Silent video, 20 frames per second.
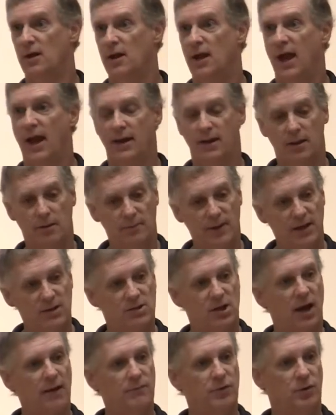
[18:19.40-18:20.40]
And in the
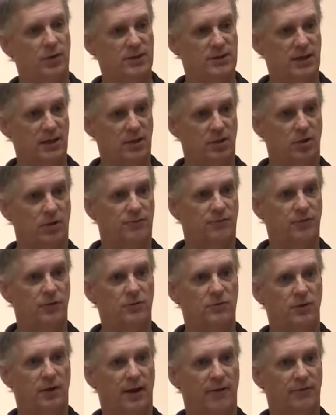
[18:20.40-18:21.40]
meantime, you get to eat good food
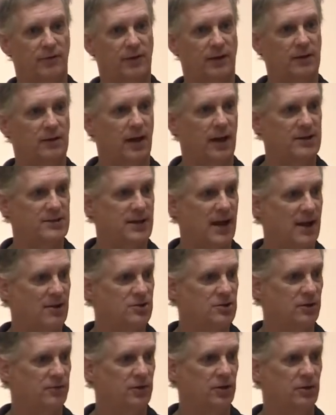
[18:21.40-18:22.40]
and you have a nice
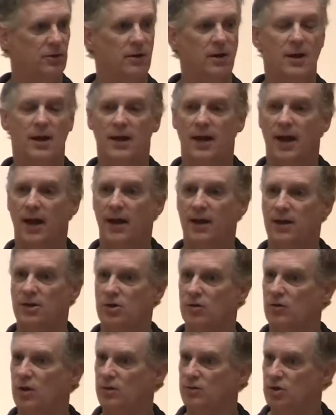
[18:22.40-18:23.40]
house over your head and
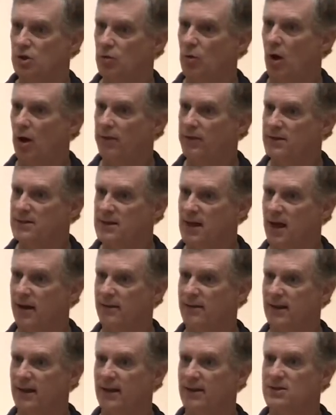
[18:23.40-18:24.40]
you can do all these kind
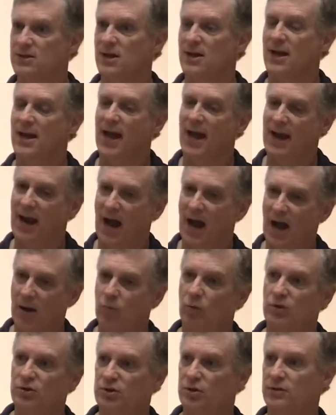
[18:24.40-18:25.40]
of things. And I
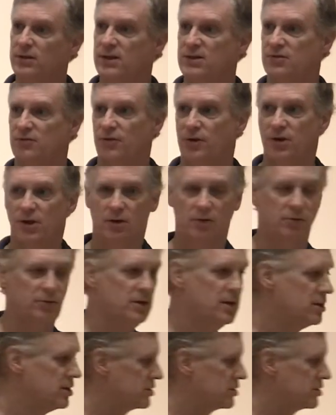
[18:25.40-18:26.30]
will do this for you.